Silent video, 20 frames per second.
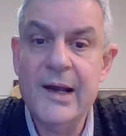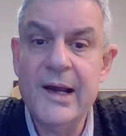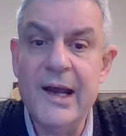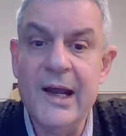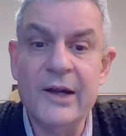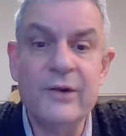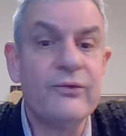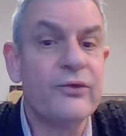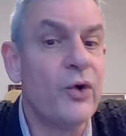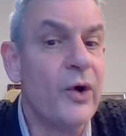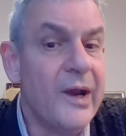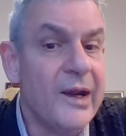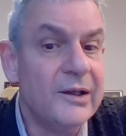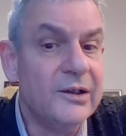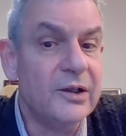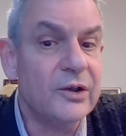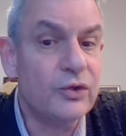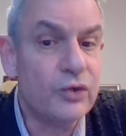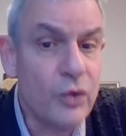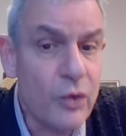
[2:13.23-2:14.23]
and for
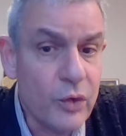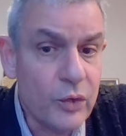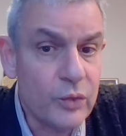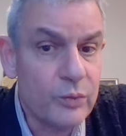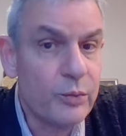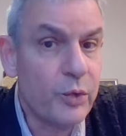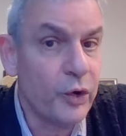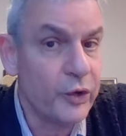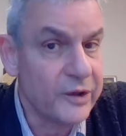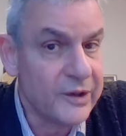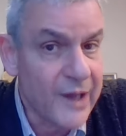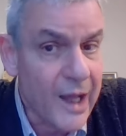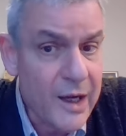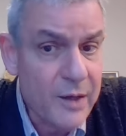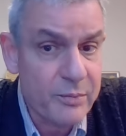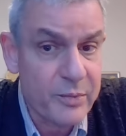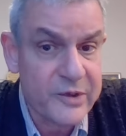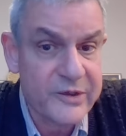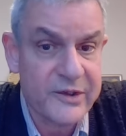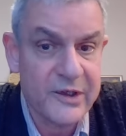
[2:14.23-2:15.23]

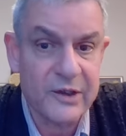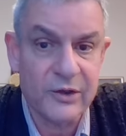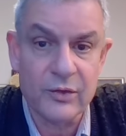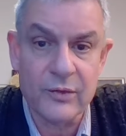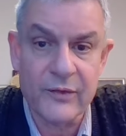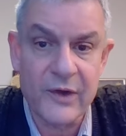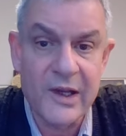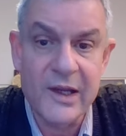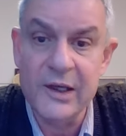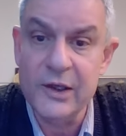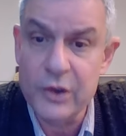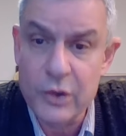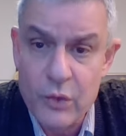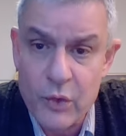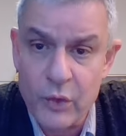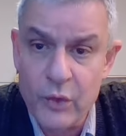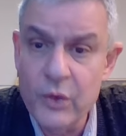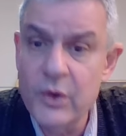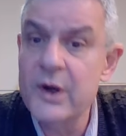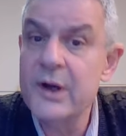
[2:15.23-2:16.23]
82.9% of
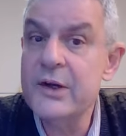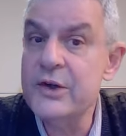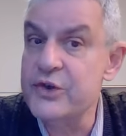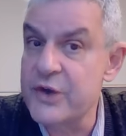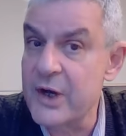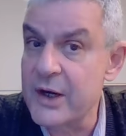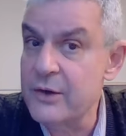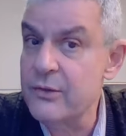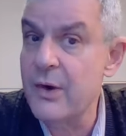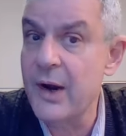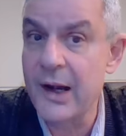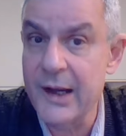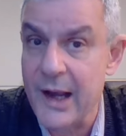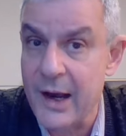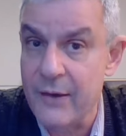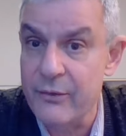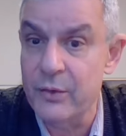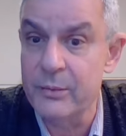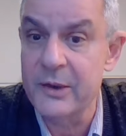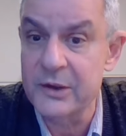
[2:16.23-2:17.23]
EU general
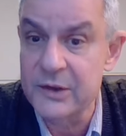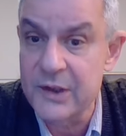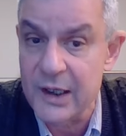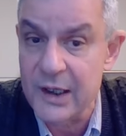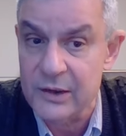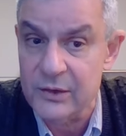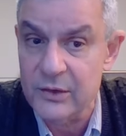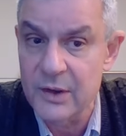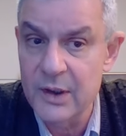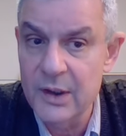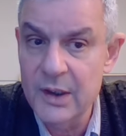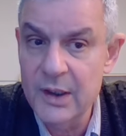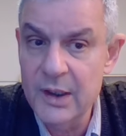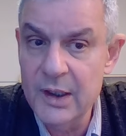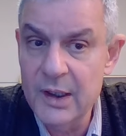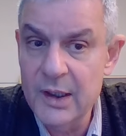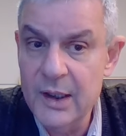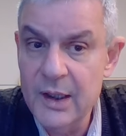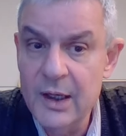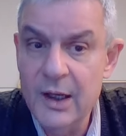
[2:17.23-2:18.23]
government debt.
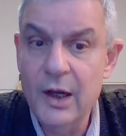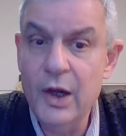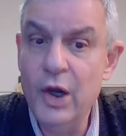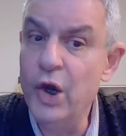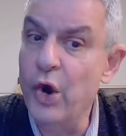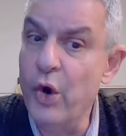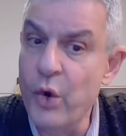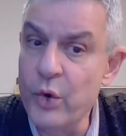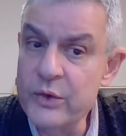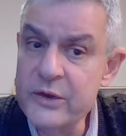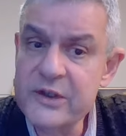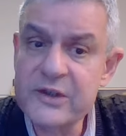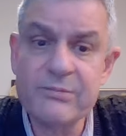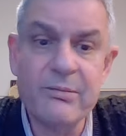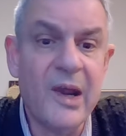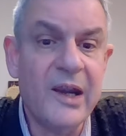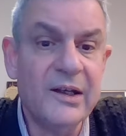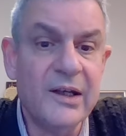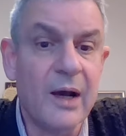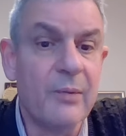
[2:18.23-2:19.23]
Loans
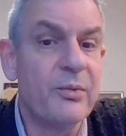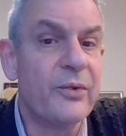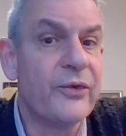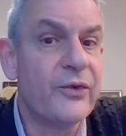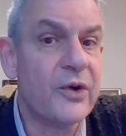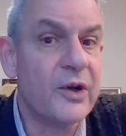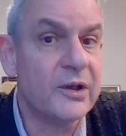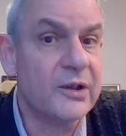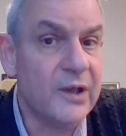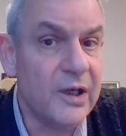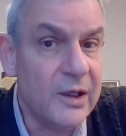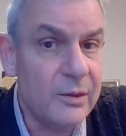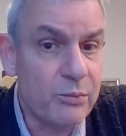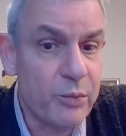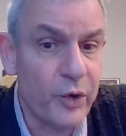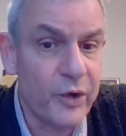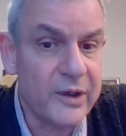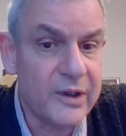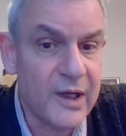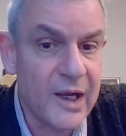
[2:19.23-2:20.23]
made up
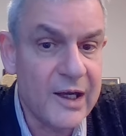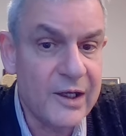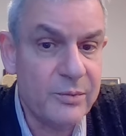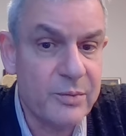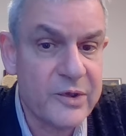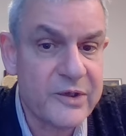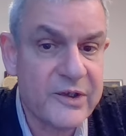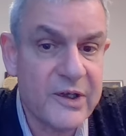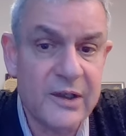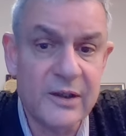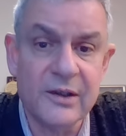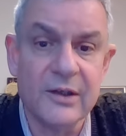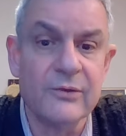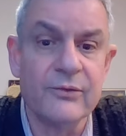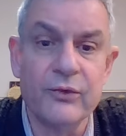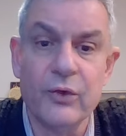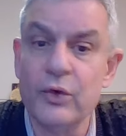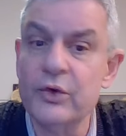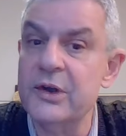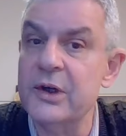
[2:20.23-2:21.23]
13.8% and
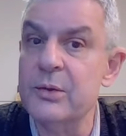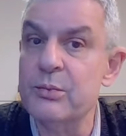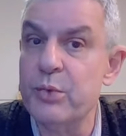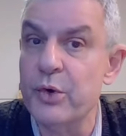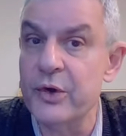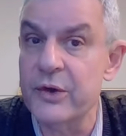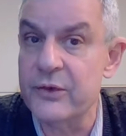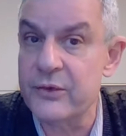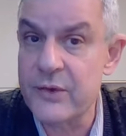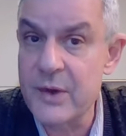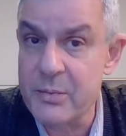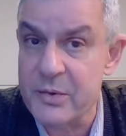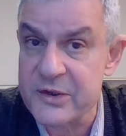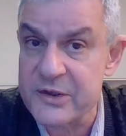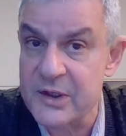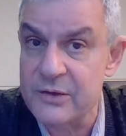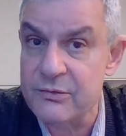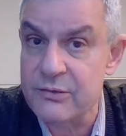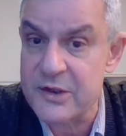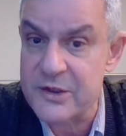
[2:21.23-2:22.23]

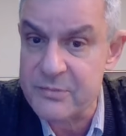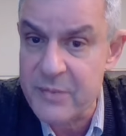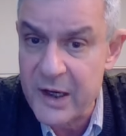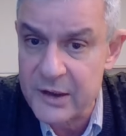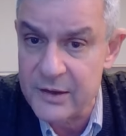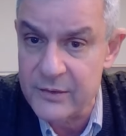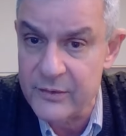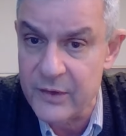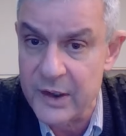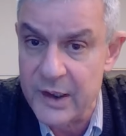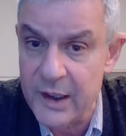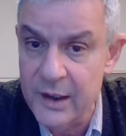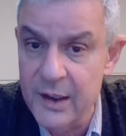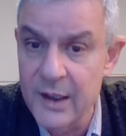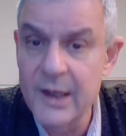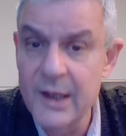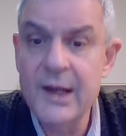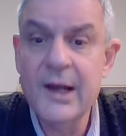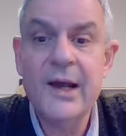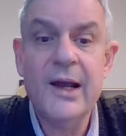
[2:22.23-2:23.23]
14.3% respectively,
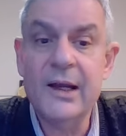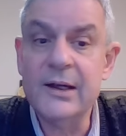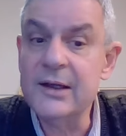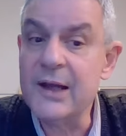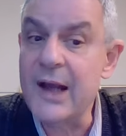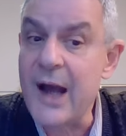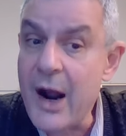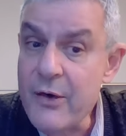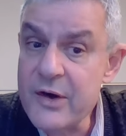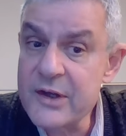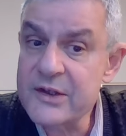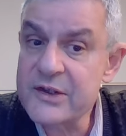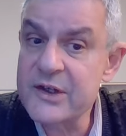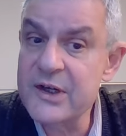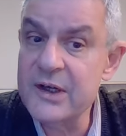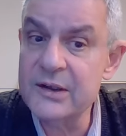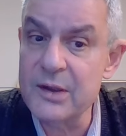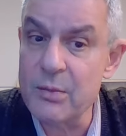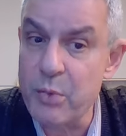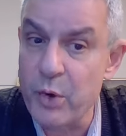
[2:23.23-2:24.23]
and currency
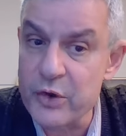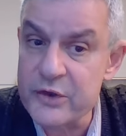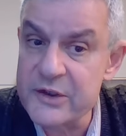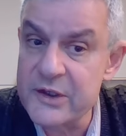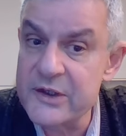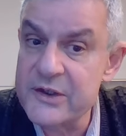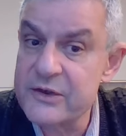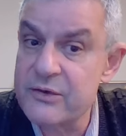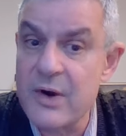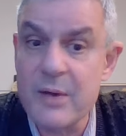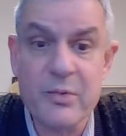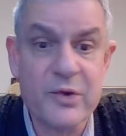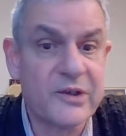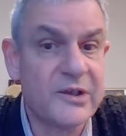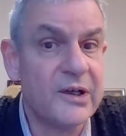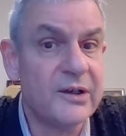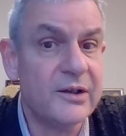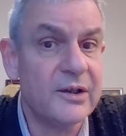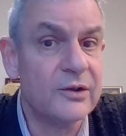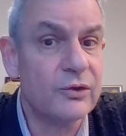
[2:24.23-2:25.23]
and deposits
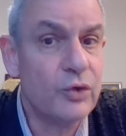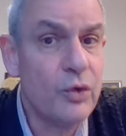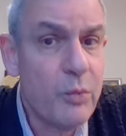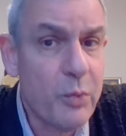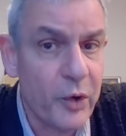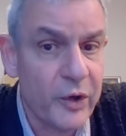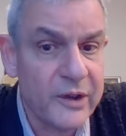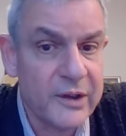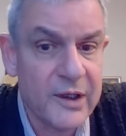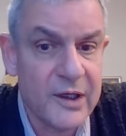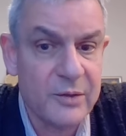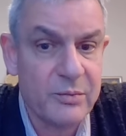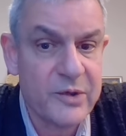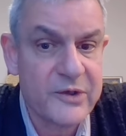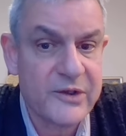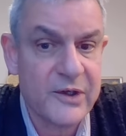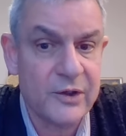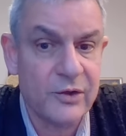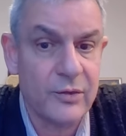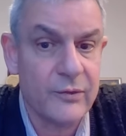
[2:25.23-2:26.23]
represented
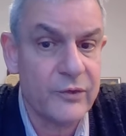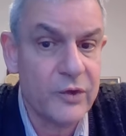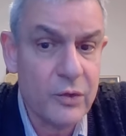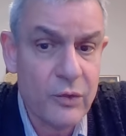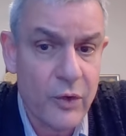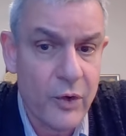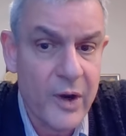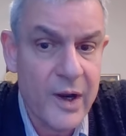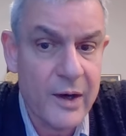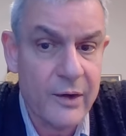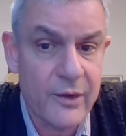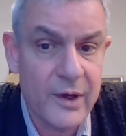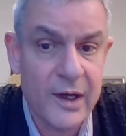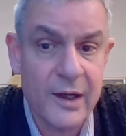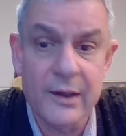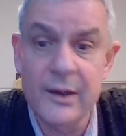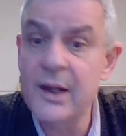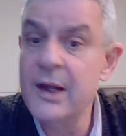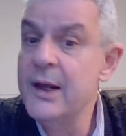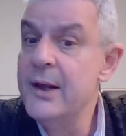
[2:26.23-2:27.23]
2.8% of euro
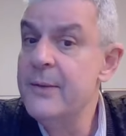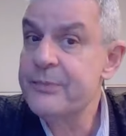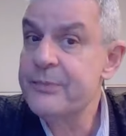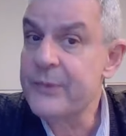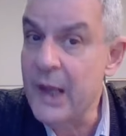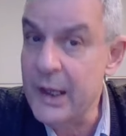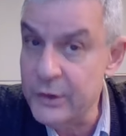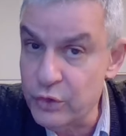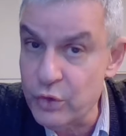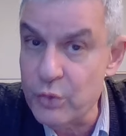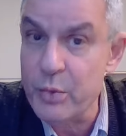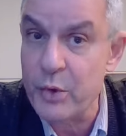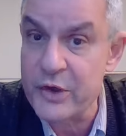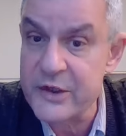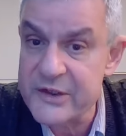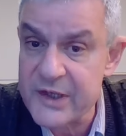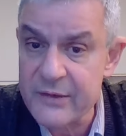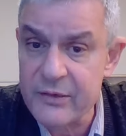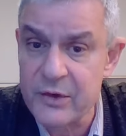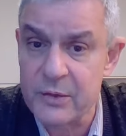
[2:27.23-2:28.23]
area and
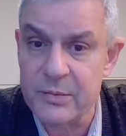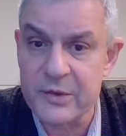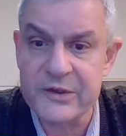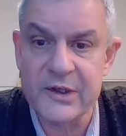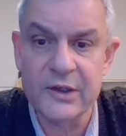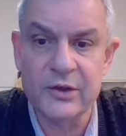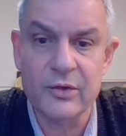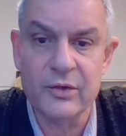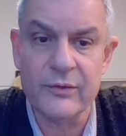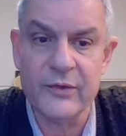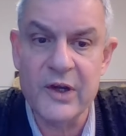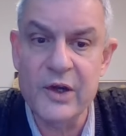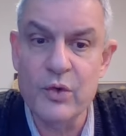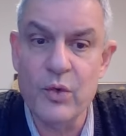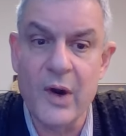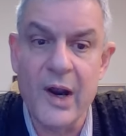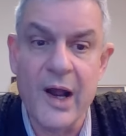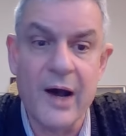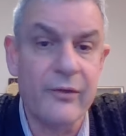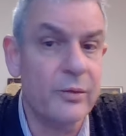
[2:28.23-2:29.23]
2.7% of
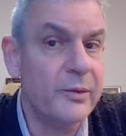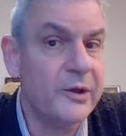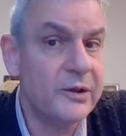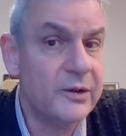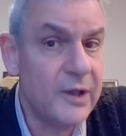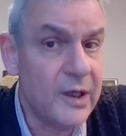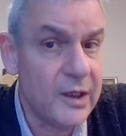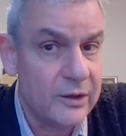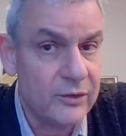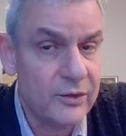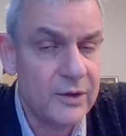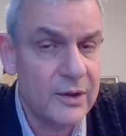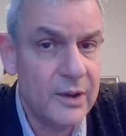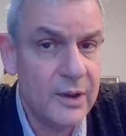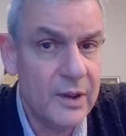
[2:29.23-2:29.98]
EU government debt.